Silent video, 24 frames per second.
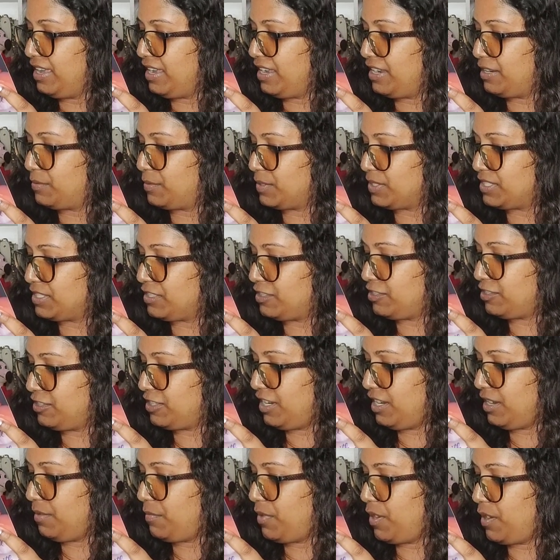It was a
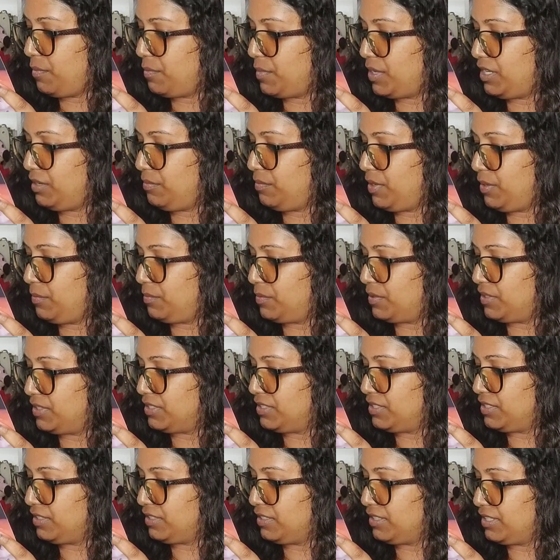shame how many people
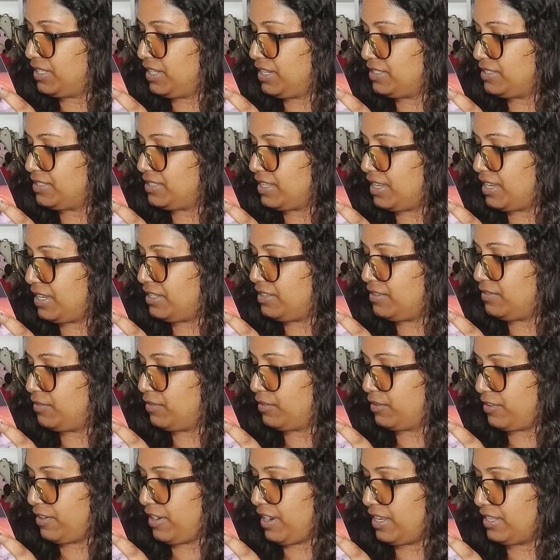took their sight
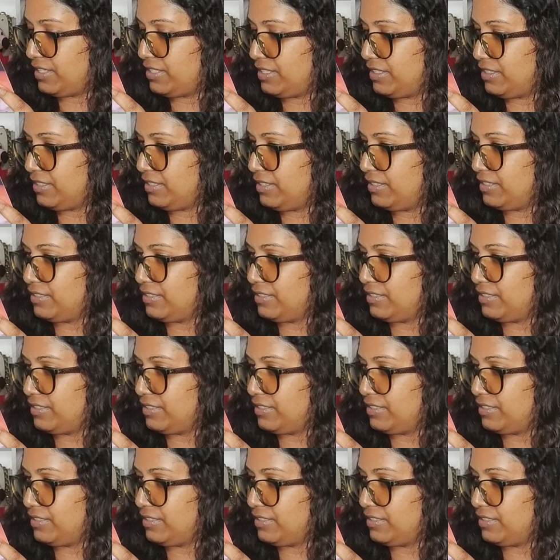for granted.